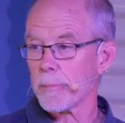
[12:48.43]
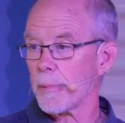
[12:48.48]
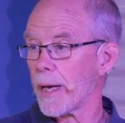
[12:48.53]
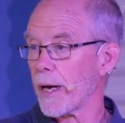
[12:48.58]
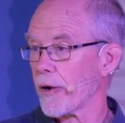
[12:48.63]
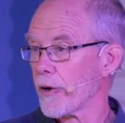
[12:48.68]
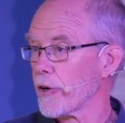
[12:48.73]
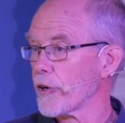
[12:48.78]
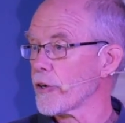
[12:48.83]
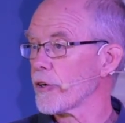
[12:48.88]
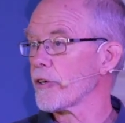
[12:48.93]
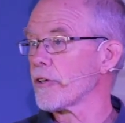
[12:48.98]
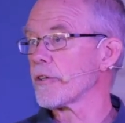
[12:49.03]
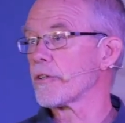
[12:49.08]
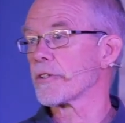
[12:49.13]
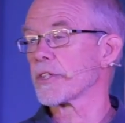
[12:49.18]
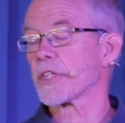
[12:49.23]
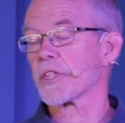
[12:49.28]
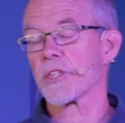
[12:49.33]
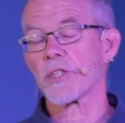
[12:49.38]
about
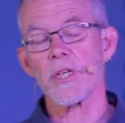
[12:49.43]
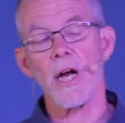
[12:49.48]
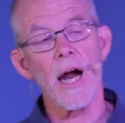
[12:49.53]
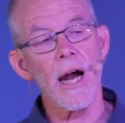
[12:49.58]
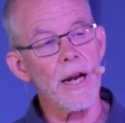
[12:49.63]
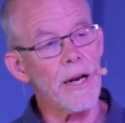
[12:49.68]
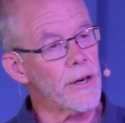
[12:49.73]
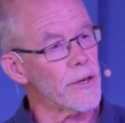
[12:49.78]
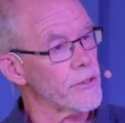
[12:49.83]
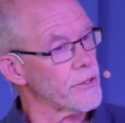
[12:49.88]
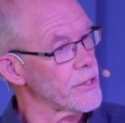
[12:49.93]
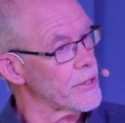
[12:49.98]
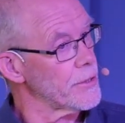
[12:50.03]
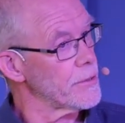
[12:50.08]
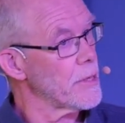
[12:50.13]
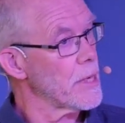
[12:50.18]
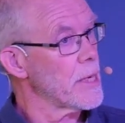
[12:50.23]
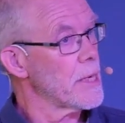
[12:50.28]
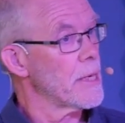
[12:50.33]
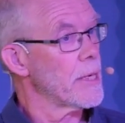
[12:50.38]
her desire
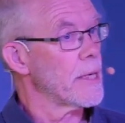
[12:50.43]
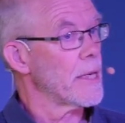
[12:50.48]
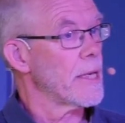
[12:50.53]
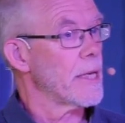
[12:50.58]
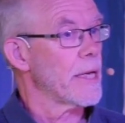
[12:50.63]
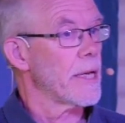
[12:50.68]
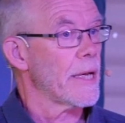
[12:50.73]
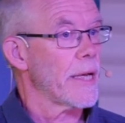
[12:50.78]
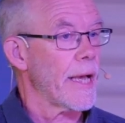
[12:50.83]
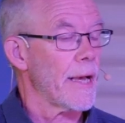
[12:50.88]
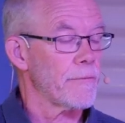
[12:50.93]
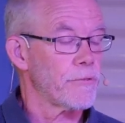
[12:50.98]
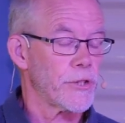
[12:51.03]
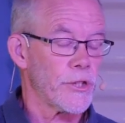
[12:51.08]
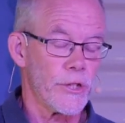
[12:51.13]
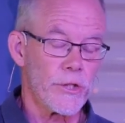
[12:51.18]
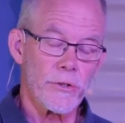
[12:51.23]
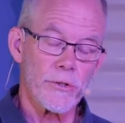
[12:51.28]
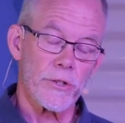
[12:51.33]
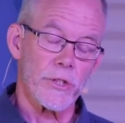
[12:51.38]
to have
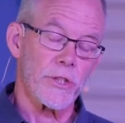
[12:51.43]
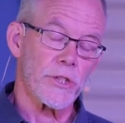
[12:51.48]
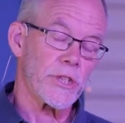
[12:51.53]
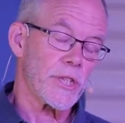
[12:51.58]
children.